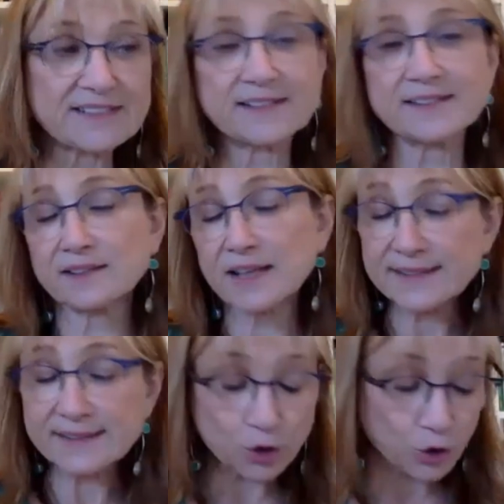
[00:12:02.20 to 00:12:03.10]
a
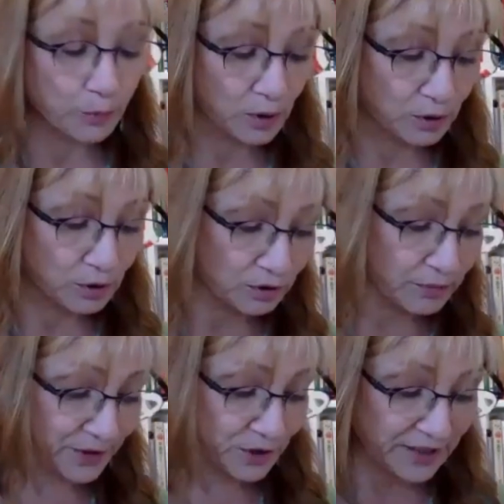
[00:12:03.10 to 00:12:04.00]
celestial pole,
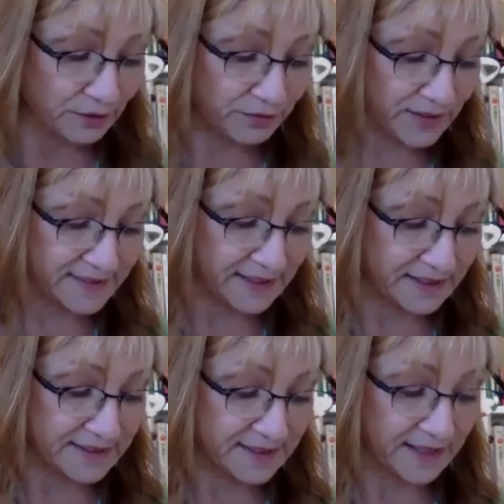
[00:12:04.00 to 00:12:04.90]
and there's other things I
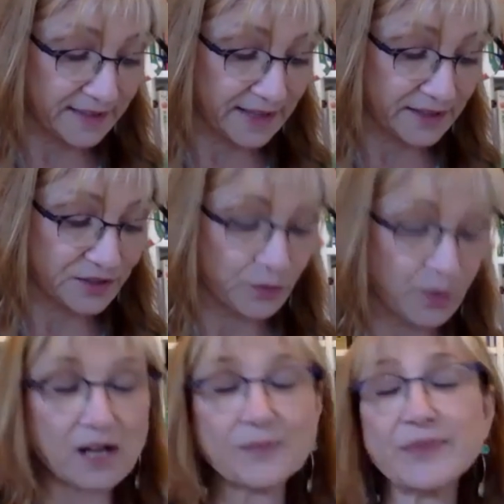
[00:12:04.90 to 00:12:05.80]
could say that as
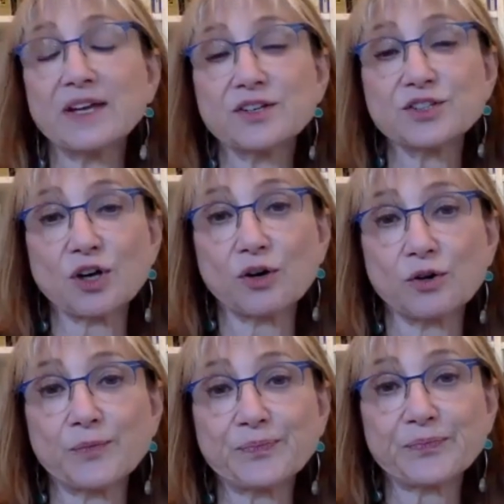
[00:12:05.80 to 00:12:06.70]
well.
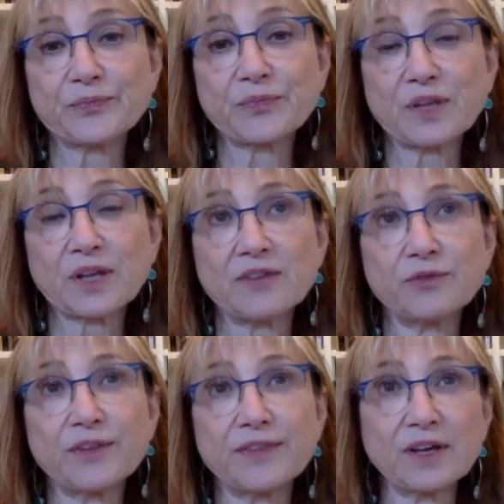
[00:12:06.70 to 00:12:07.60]
So if
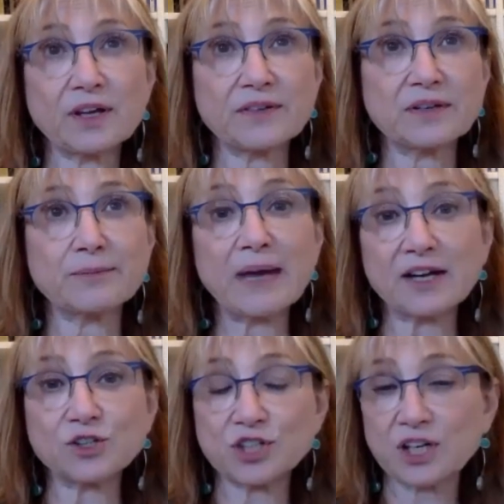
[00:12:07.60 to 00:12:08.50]
we think of an
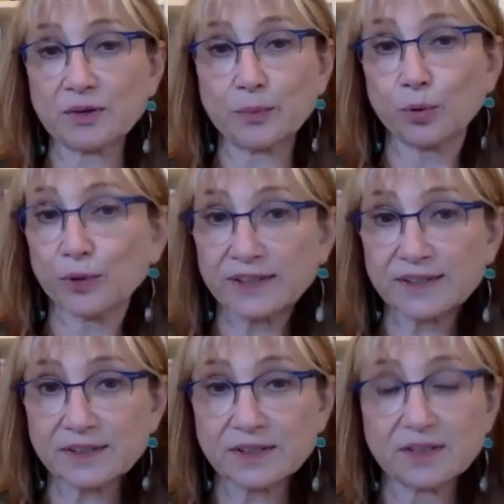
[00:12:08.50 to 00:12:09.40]
imaginary point,
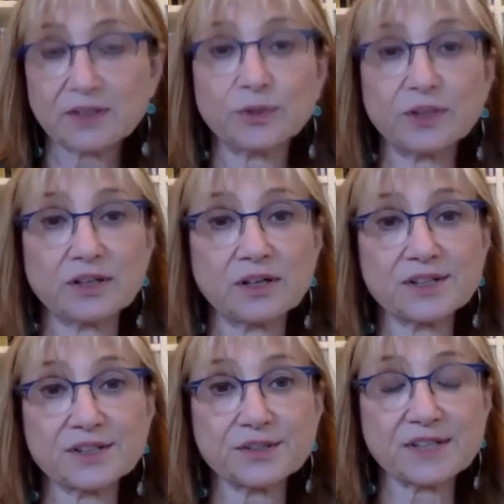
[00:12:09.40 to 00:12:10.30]
we could
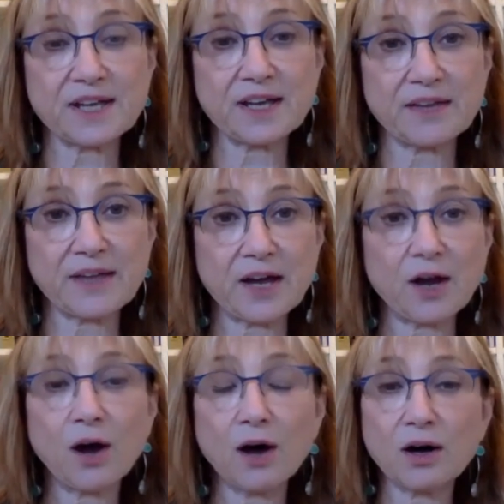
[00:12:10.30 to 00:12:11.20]
also say that
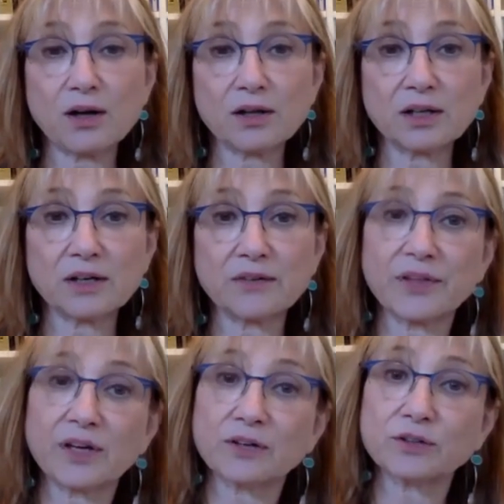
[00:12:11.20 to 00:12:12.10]
all of
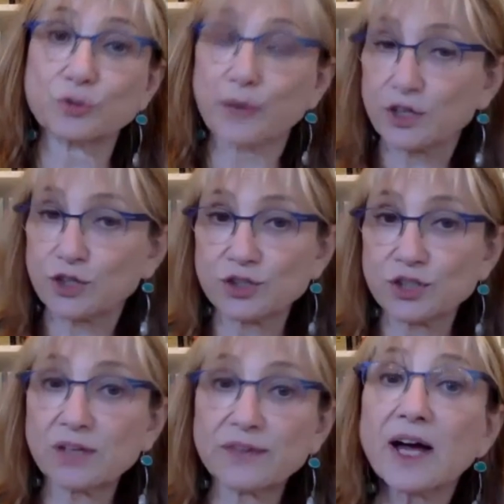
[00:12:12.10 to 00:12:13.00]
the directions,
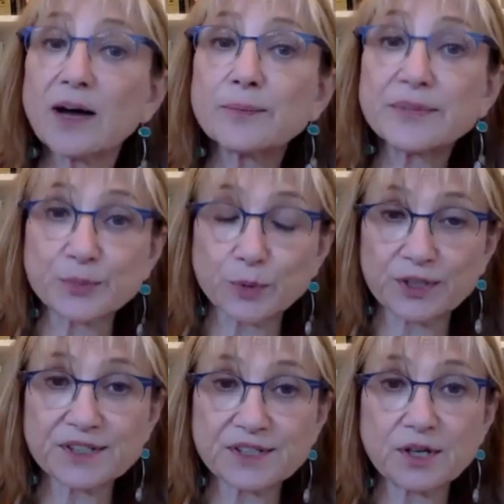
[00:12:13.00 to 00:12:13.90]
all of the compass
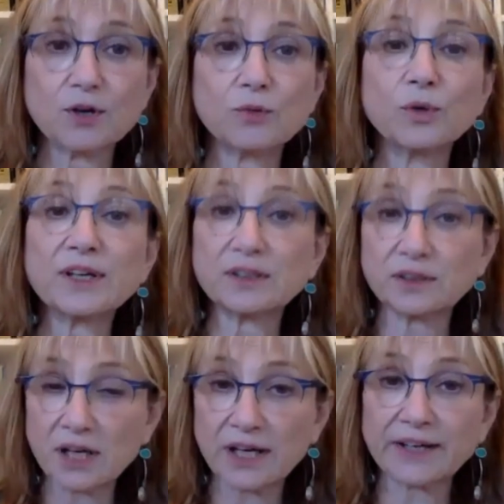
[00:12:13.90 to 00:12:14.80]
points would
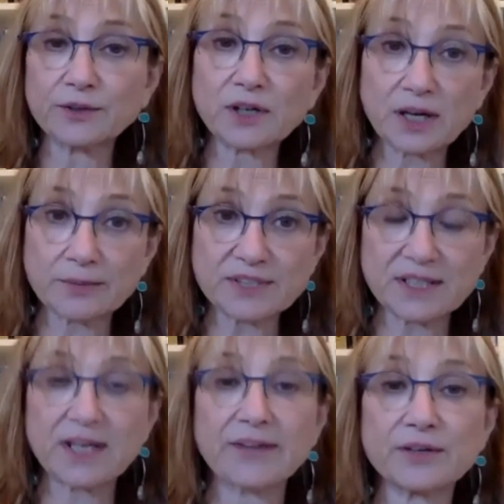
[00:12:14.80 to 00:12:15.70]
align or come
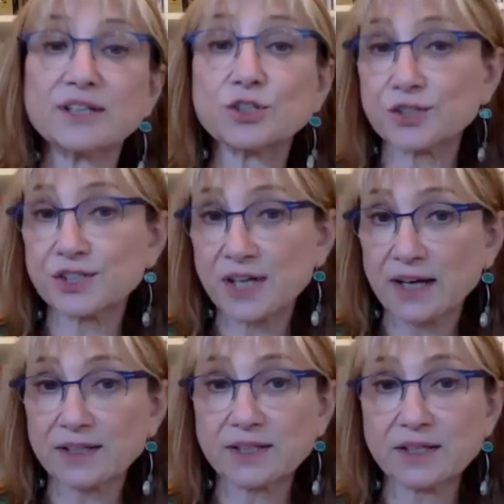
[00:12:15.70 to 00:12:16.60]
together,
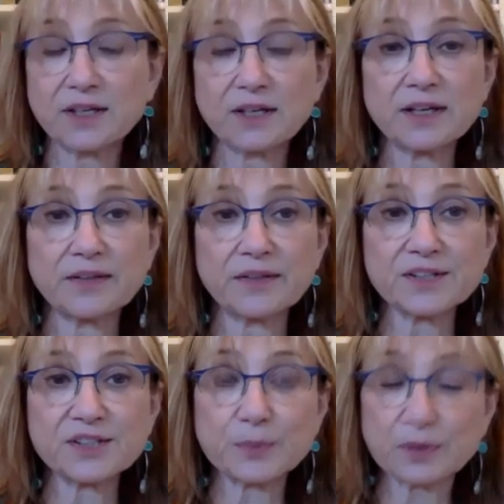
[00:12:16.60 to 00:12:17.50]
intersect in
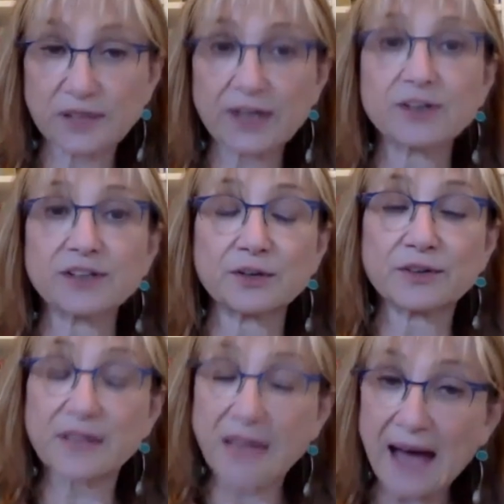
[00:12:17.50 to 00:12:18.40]
this polarity or
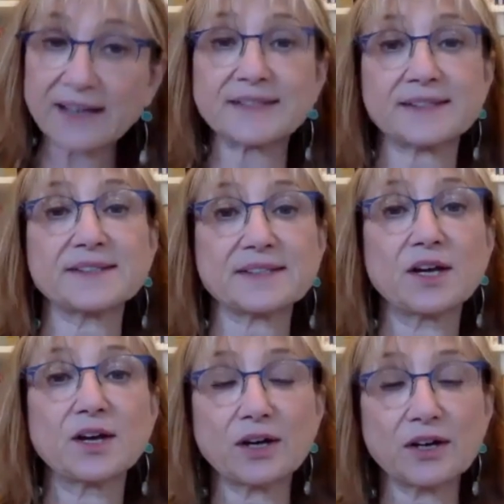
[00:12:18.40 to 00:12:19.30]
the axis
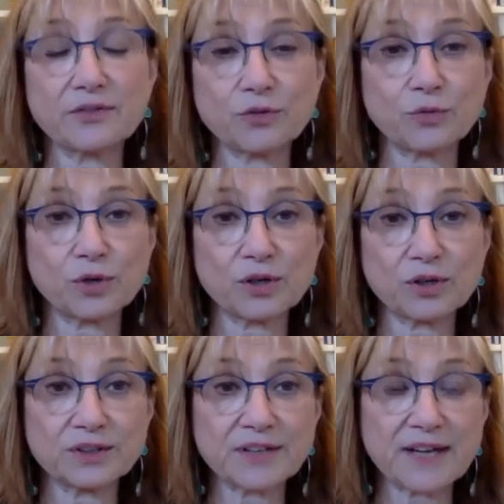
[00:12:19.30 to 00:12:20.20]
of the
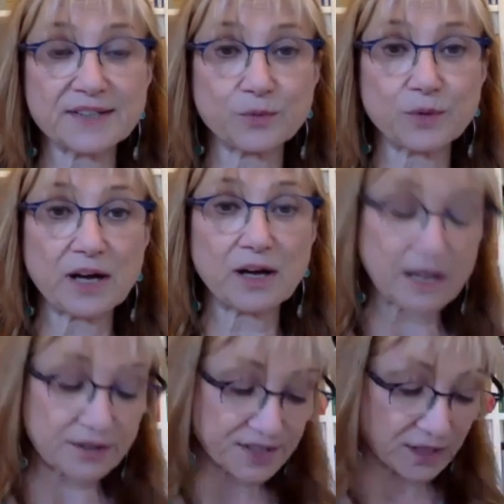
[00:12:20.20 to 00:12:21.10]
world as well.
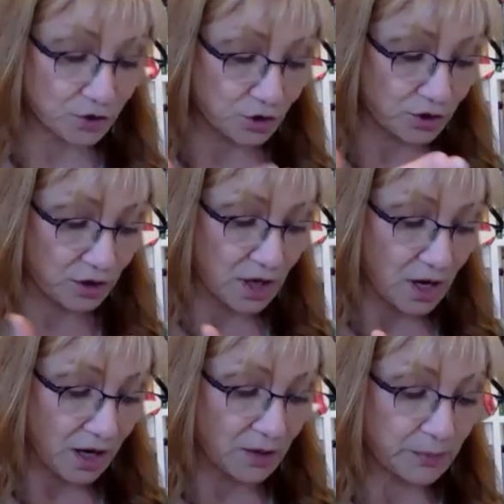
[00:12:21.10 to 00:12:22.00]
Our center,
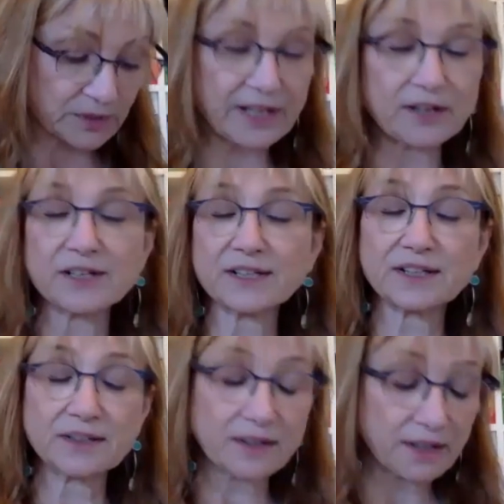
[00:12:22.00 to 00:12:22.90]
our
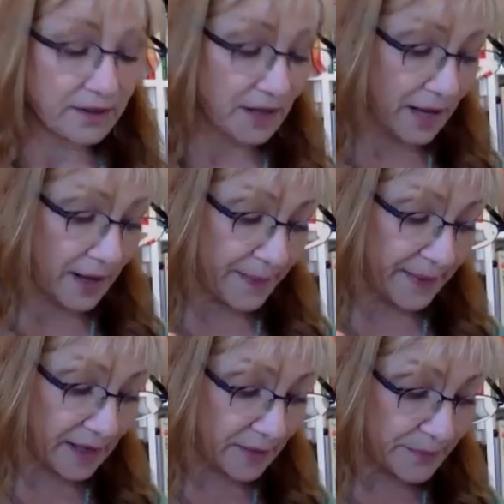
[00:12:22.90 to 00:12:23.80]
polarity, the
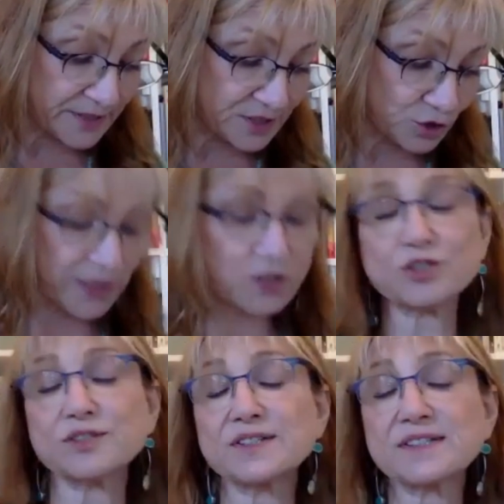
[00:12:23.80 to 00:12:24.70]
compass
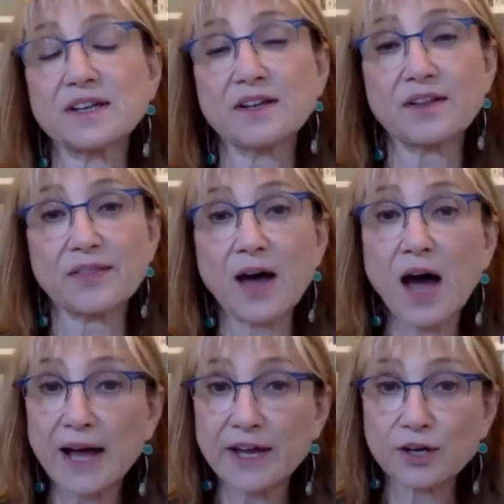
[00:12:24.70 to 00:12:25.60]
directions, the
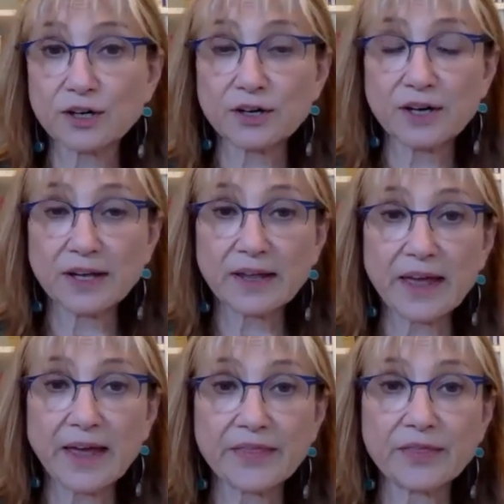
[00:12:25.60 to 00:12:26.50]
higher
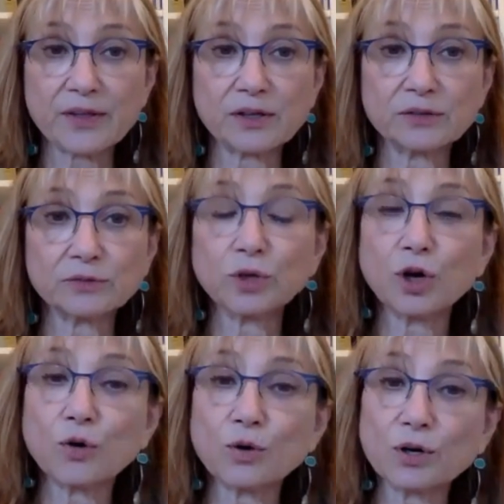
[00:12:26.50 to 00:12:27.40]
and the
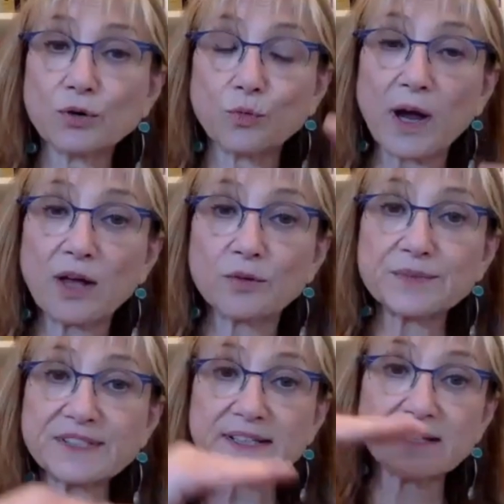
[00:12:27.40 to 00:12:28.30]
lower
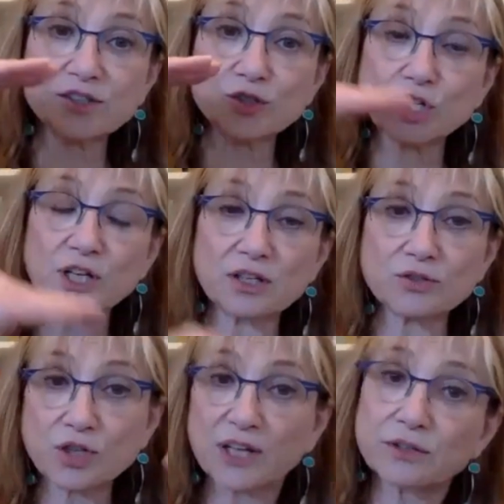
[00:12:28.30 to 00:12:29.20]
realms
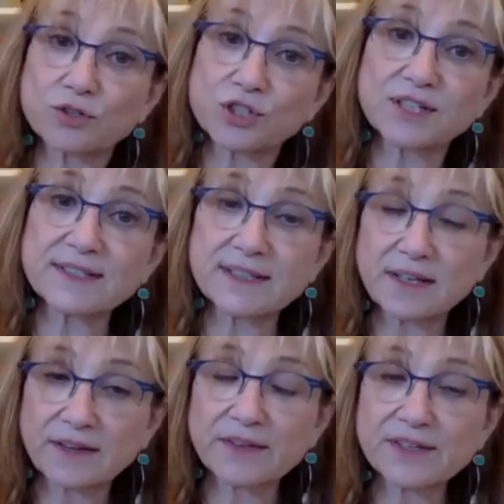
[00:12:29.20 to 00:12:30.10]
exchange energies
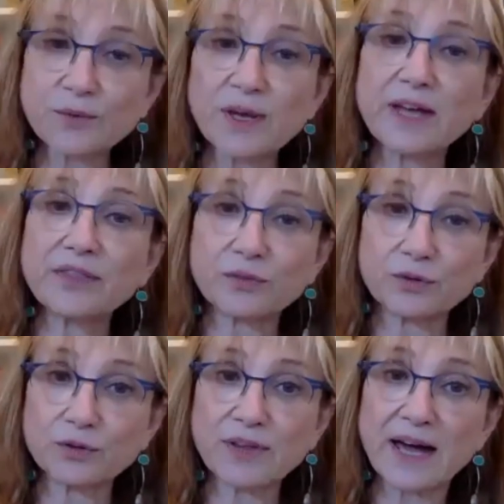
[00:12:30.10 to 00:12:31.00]
this way
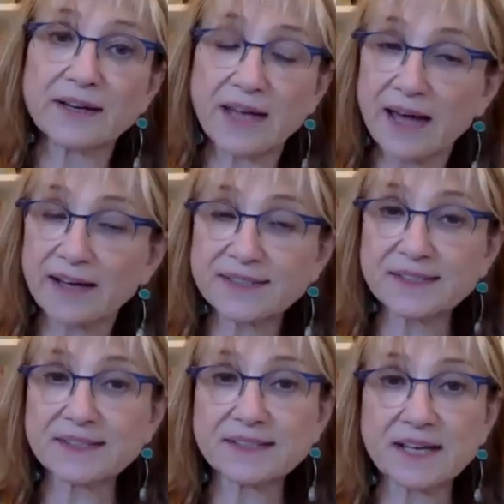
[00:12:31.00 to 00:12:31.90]
through that
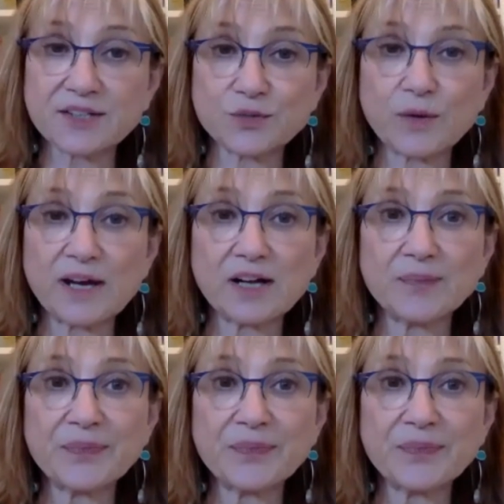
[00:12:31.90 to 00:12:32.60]
axis as well.